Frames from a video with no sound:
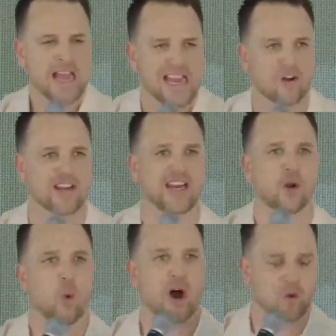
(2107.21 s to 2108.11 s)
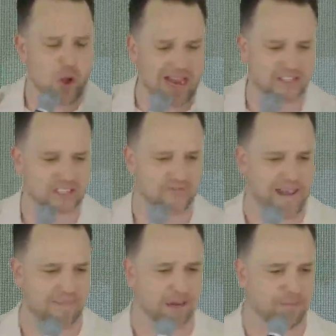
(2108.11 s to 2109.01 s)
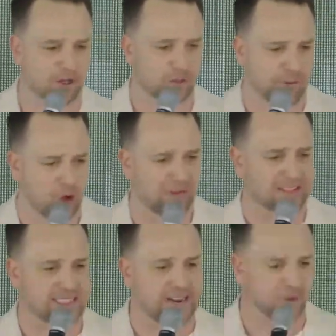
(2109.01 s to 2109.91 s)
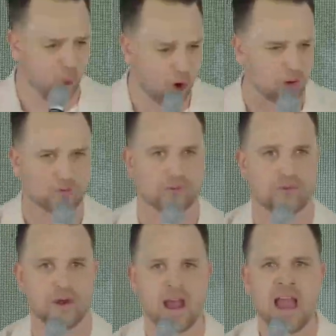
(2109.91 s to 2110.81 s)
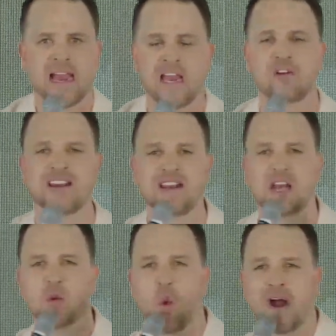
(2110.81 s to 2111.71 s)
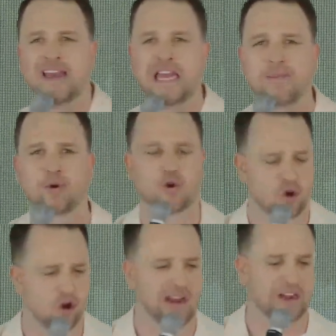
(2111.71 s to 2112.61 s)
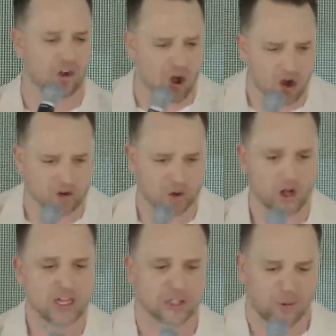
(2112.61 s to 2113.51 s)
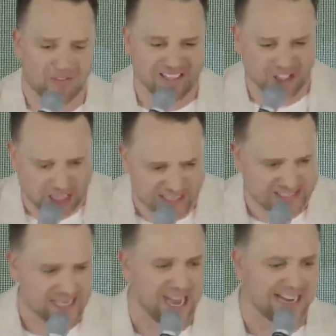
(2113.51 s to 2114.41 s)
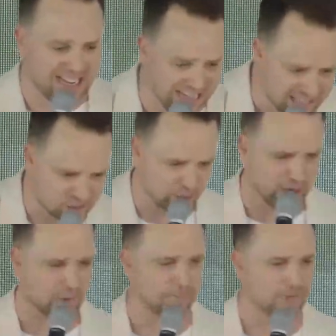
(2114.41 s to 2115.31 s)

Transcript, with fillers: He only needed one righteous family to build a boat that saved the world. He only needed one Hebrew girl and her uncle to prevent genocide in Israel.